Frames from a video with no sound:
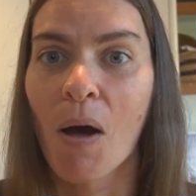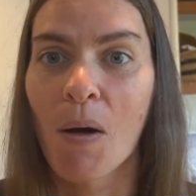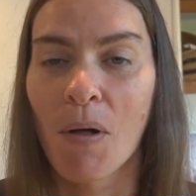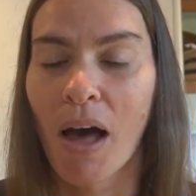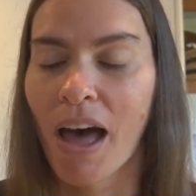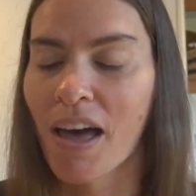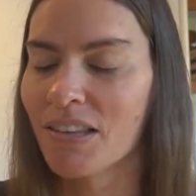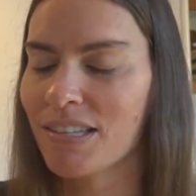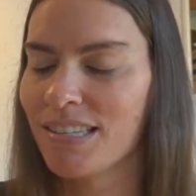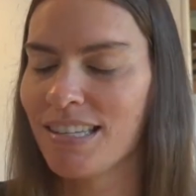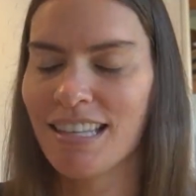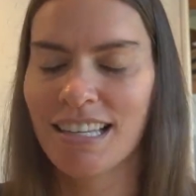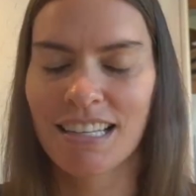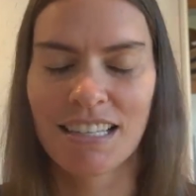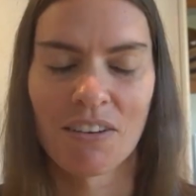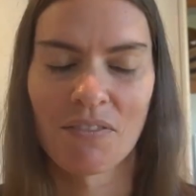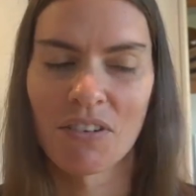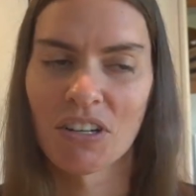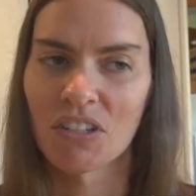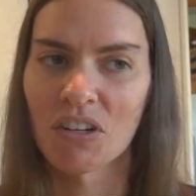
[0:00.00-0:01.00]
I see
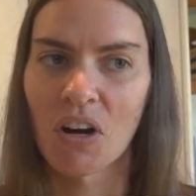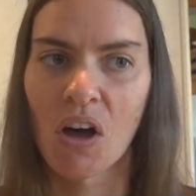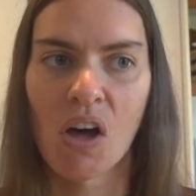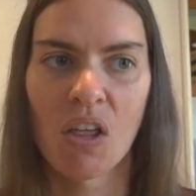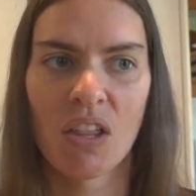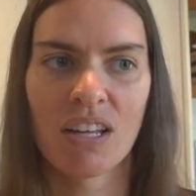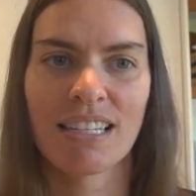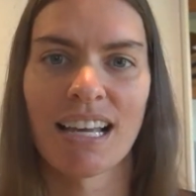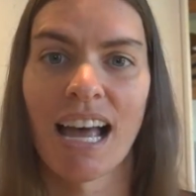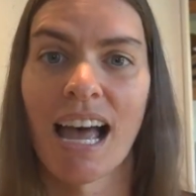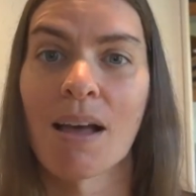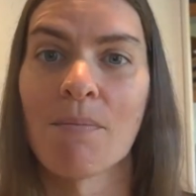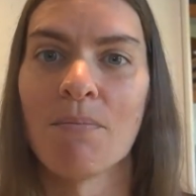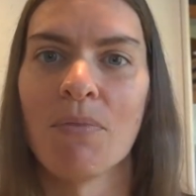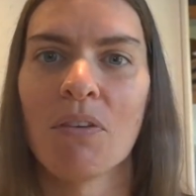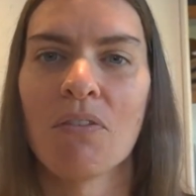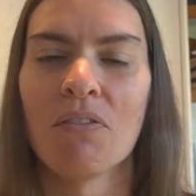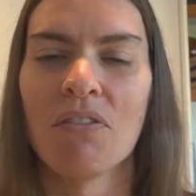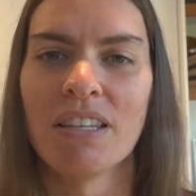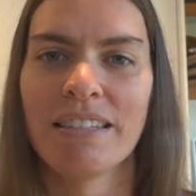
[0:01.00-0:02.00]
this conversion all the
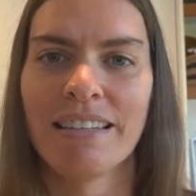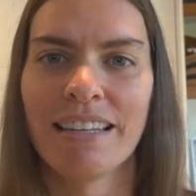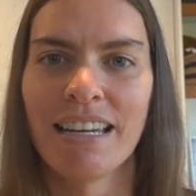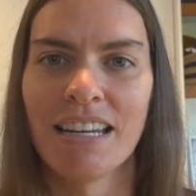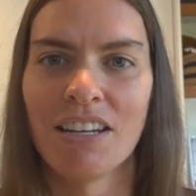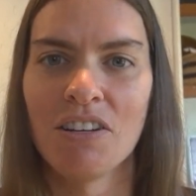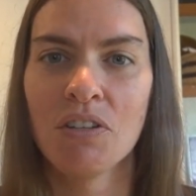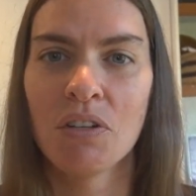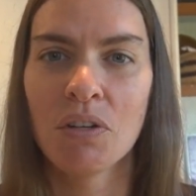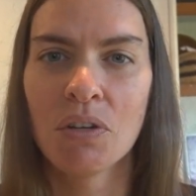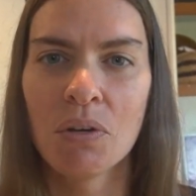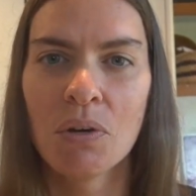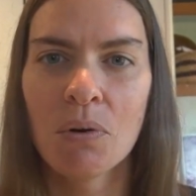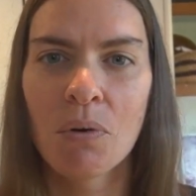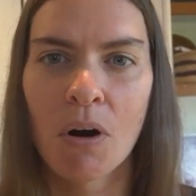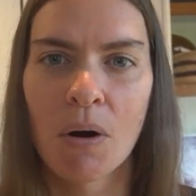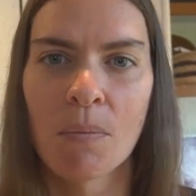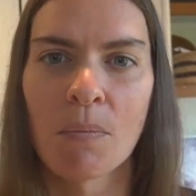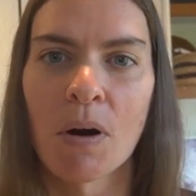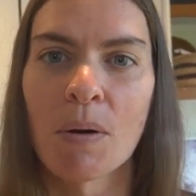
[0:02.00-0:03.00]
time visited 2
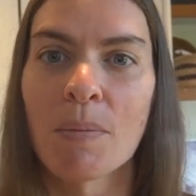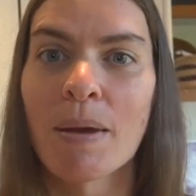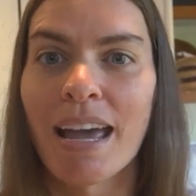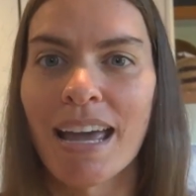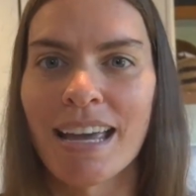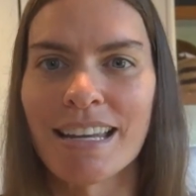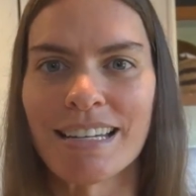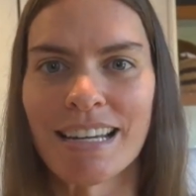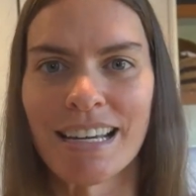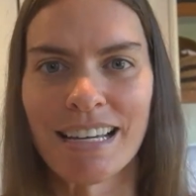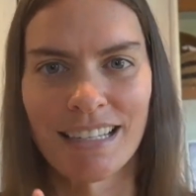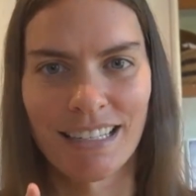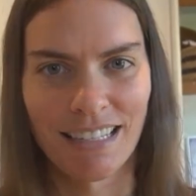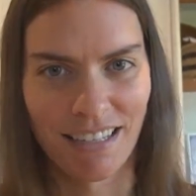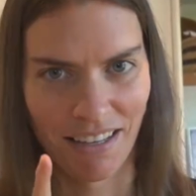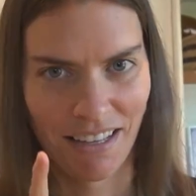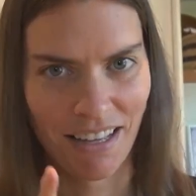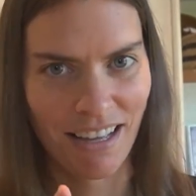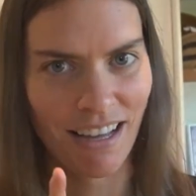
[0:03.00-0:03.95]
or more pages.